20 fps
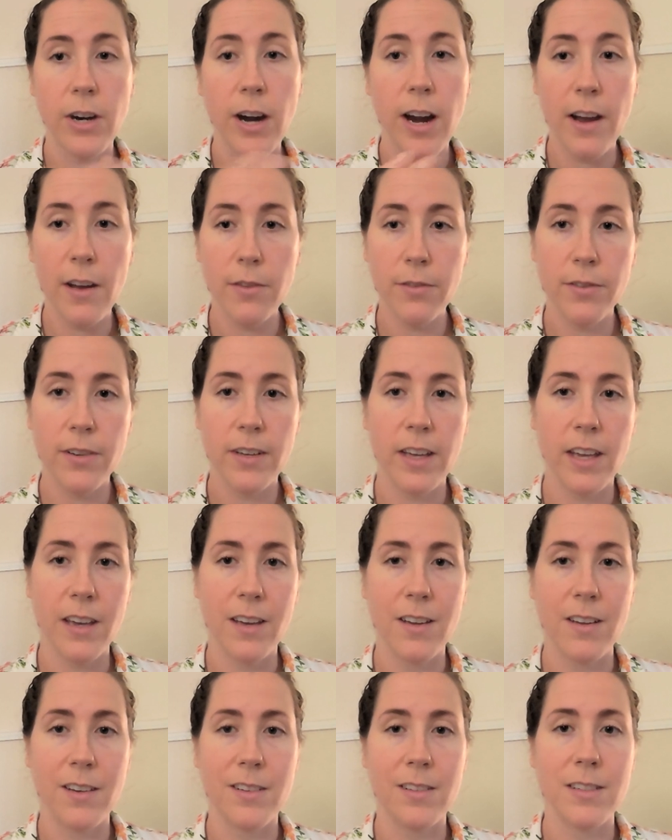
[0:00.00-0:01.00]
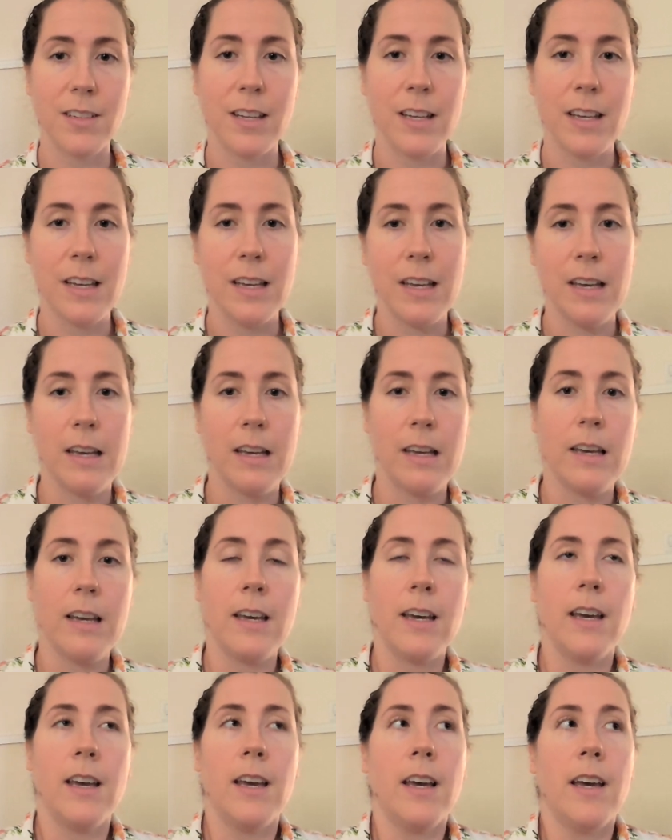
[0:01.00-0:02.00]
graph, and
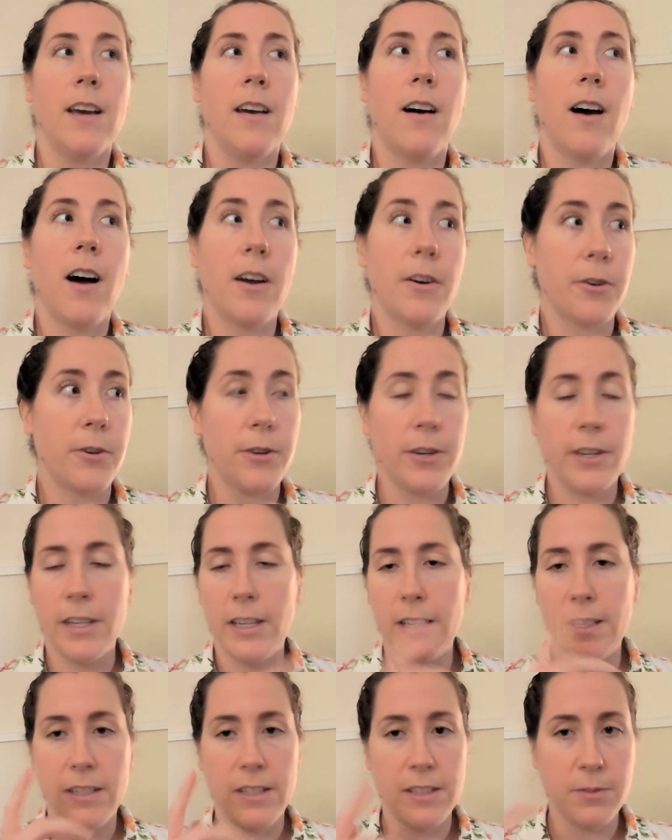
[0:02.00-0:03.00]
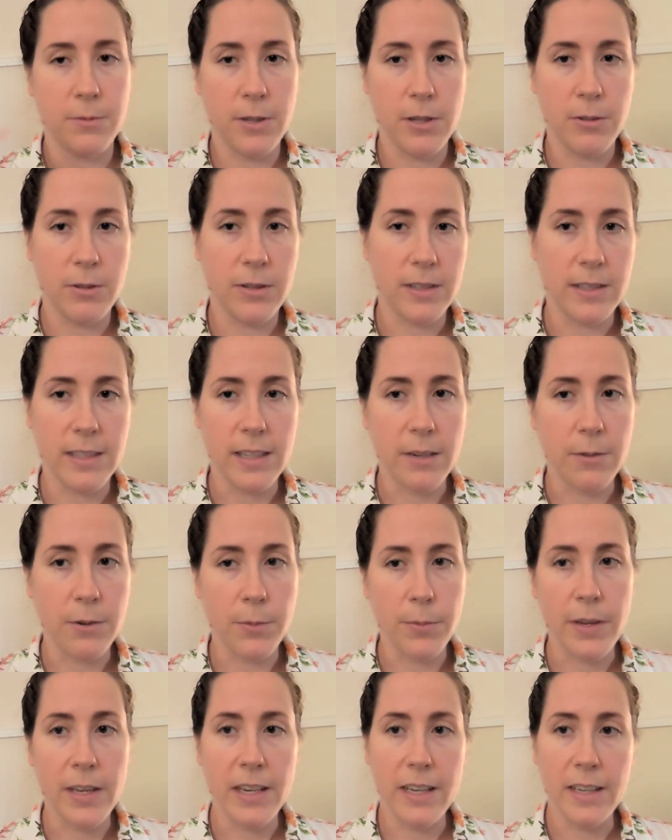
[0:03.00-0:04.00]
autocorrelation is when you can see
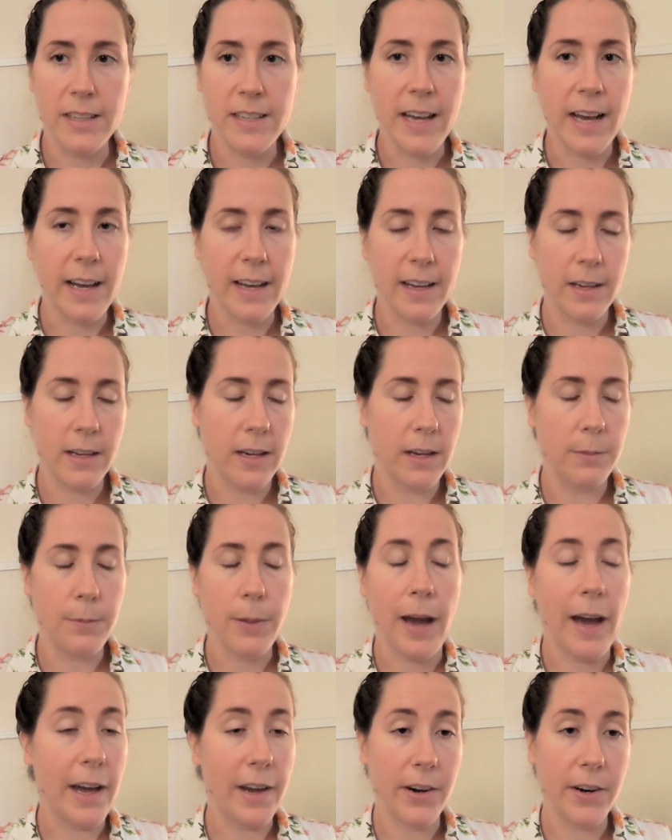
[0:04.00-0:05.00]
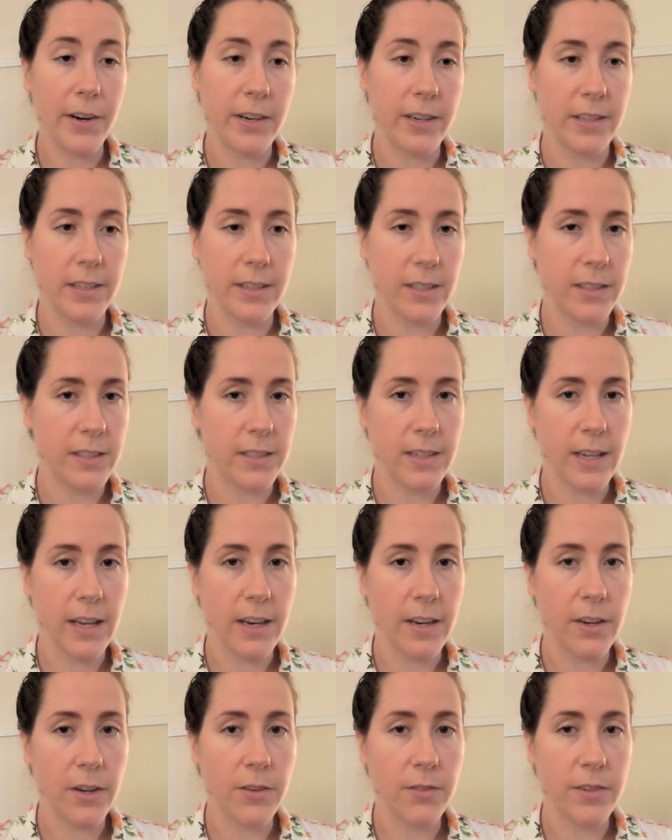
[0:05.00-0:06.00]
repeated pattern in the
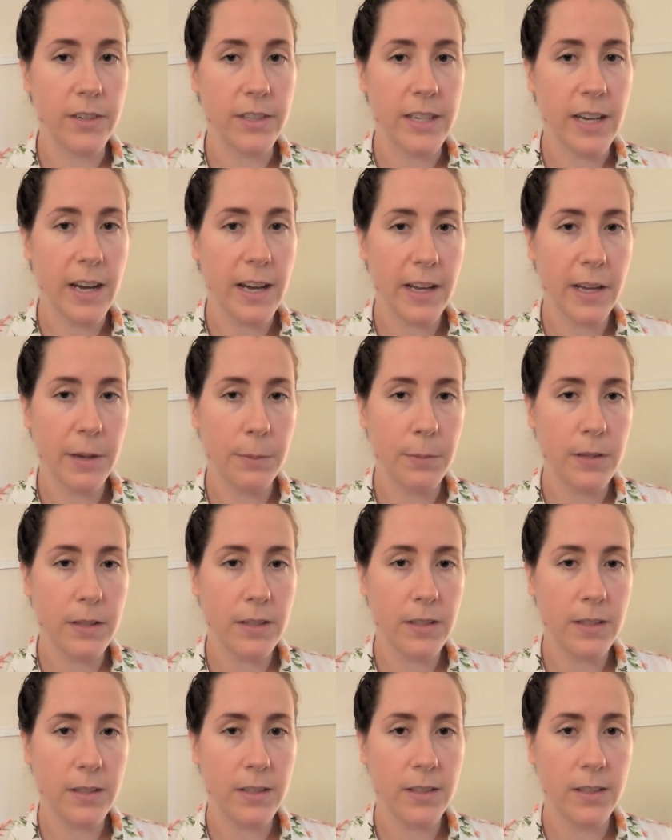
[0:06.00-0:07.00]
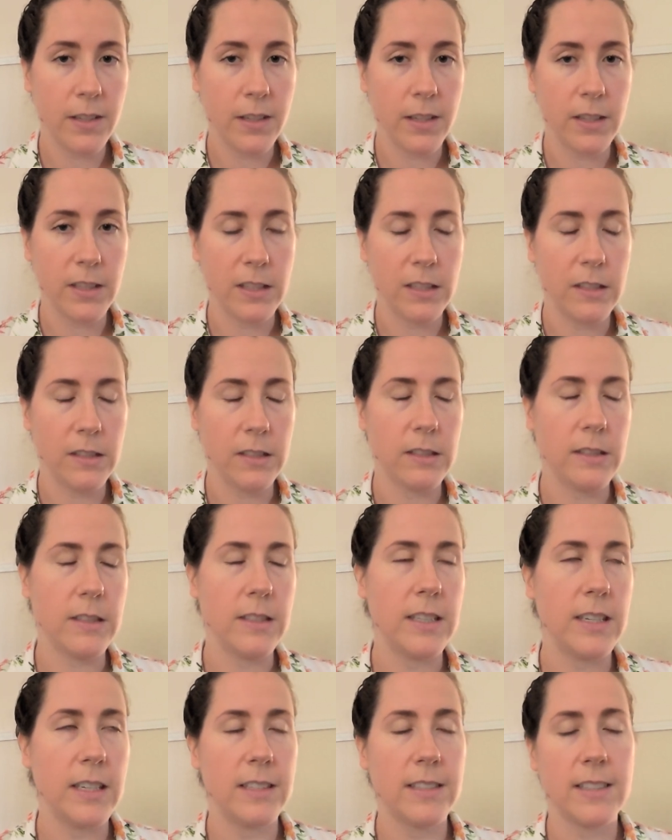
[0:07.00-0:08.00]
data over time. And then
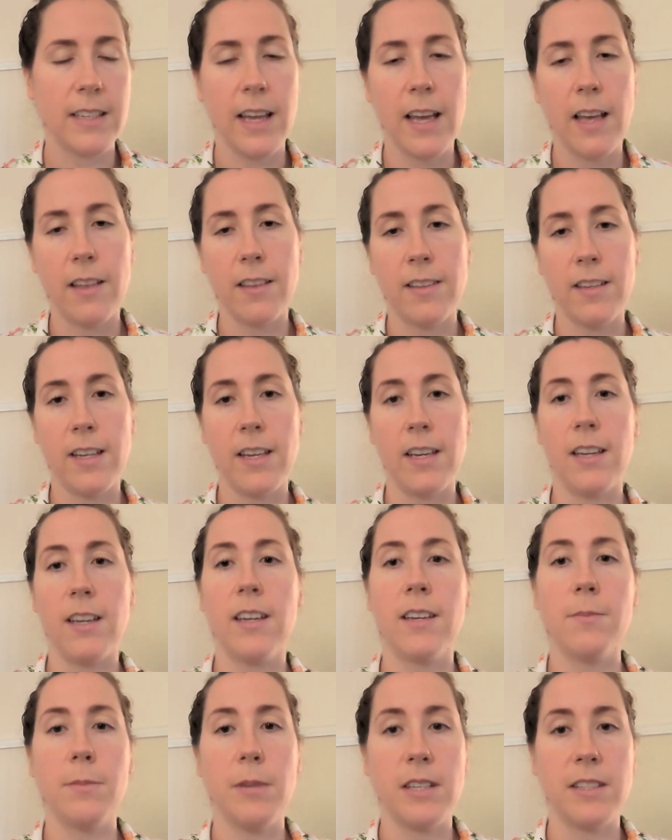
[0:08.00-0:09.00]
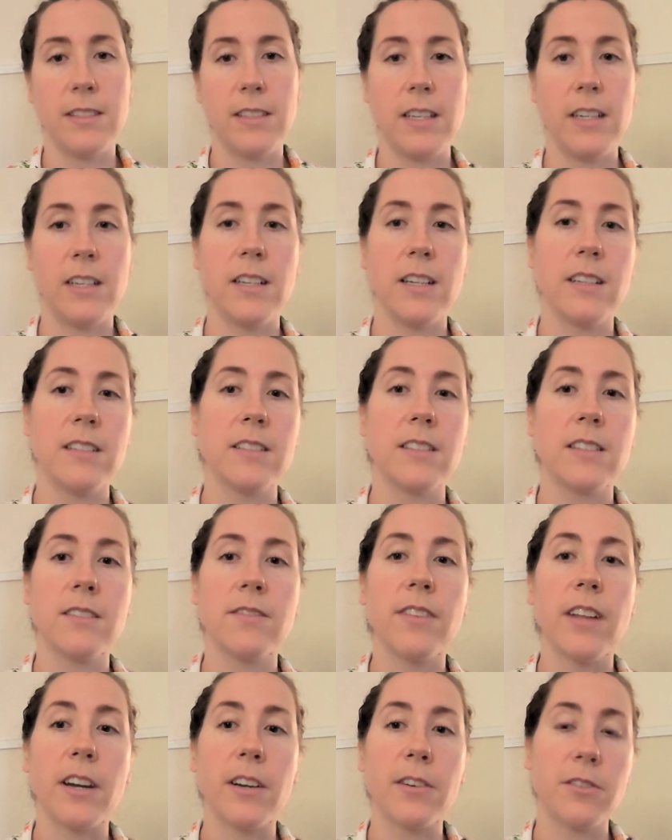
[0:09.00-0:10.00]
seasonality can be seen as
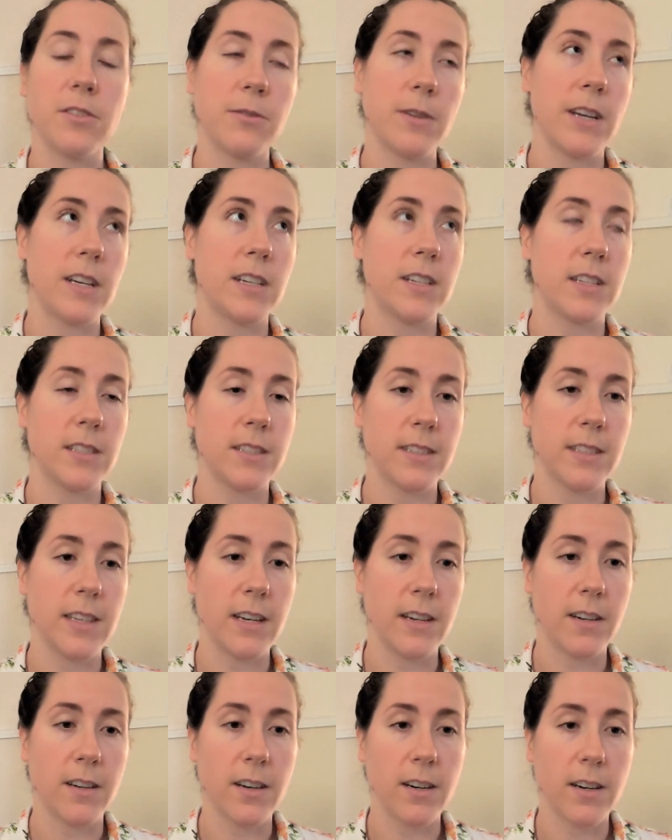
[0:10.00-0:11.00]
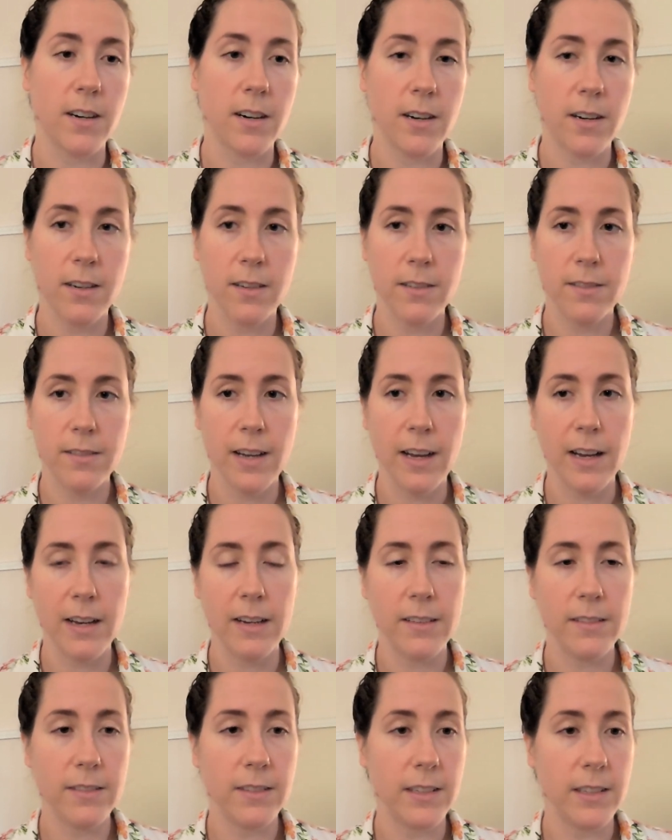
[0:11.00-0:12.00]
fluctuations that occur
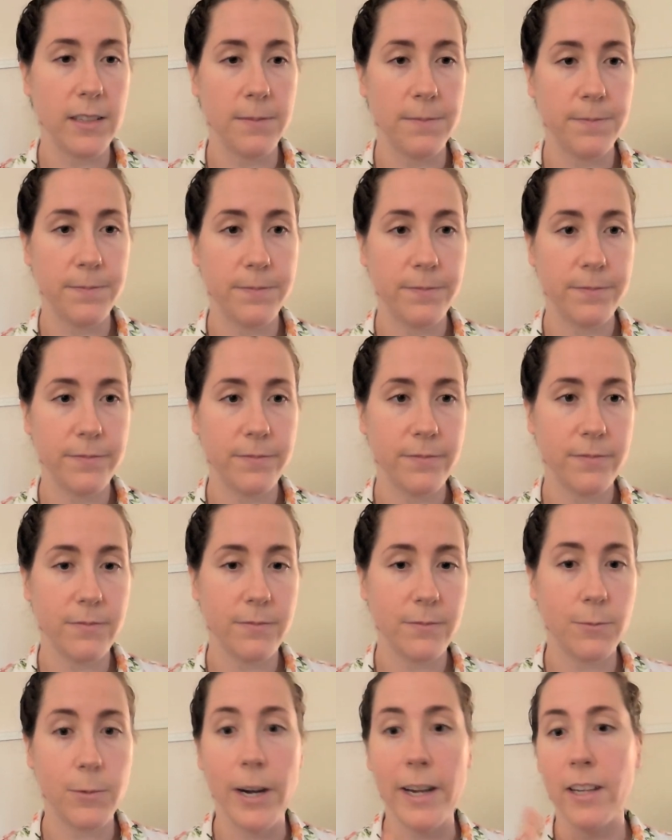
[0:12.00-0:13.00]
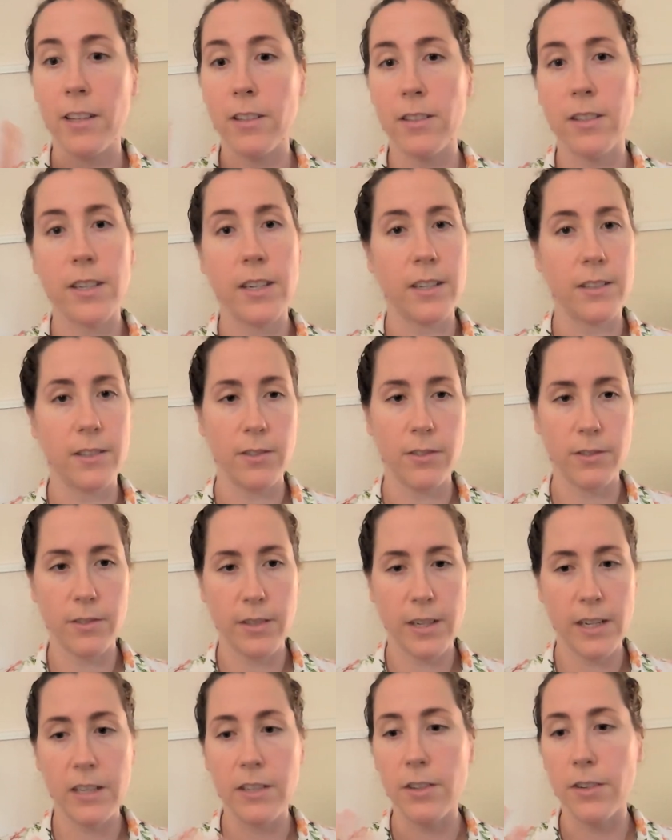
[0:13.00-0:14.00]
at regular
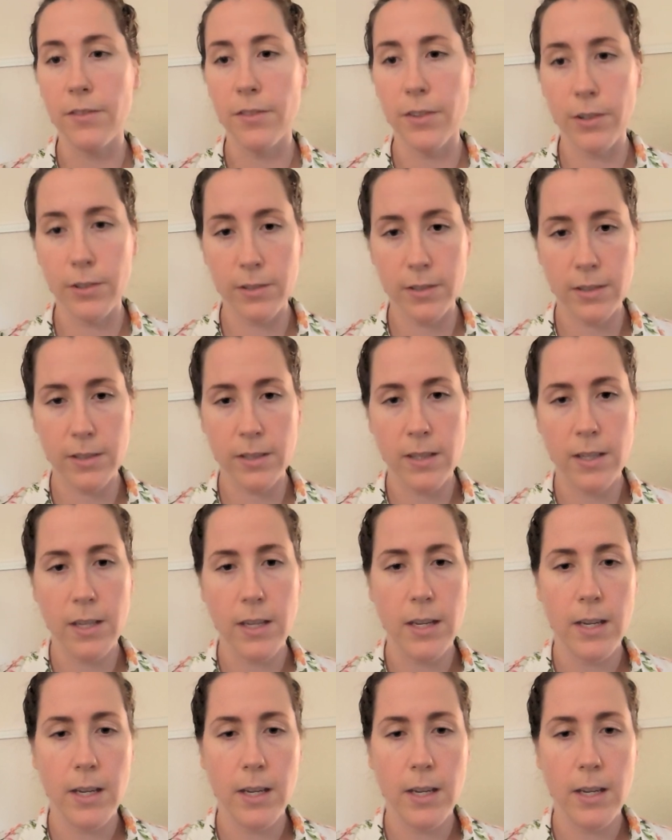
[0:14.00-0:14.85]
intervals.